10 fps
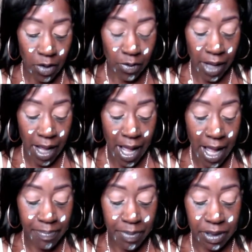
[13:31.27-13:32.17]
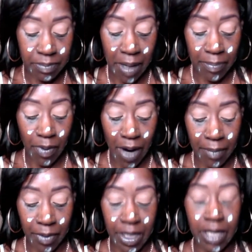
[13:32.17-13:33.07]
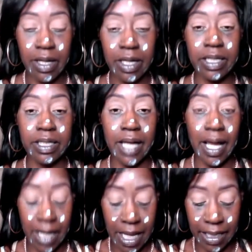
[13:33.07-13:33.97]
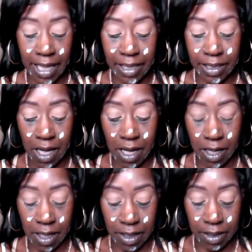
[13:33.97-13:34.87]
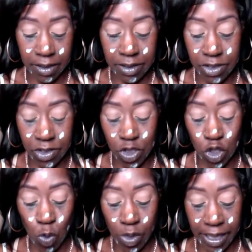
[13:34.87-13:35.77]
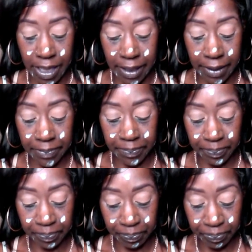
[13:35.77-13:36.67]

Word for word: So I puts my primer in and then I let that uh, soak in.